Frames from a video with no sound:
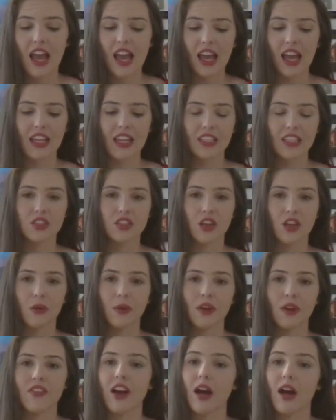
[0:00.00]
And so
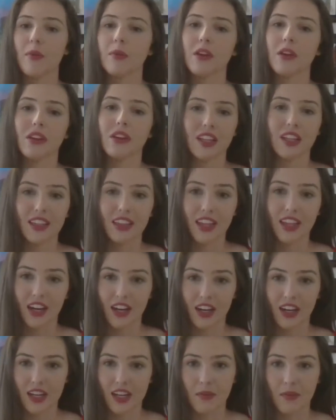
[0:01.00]
we've uploaded
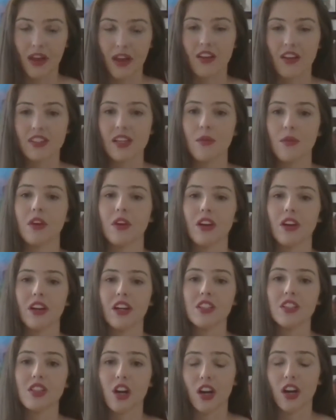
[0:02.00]
their emails and we're
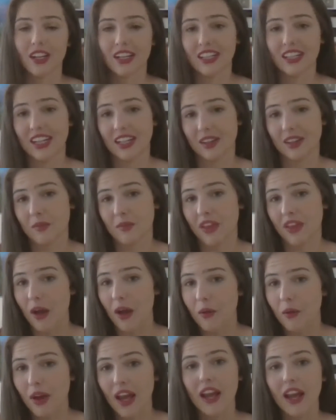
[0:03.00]
targeting them that
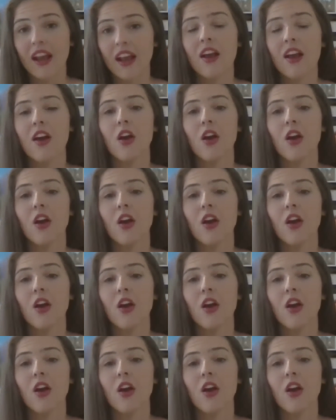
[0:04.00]
way.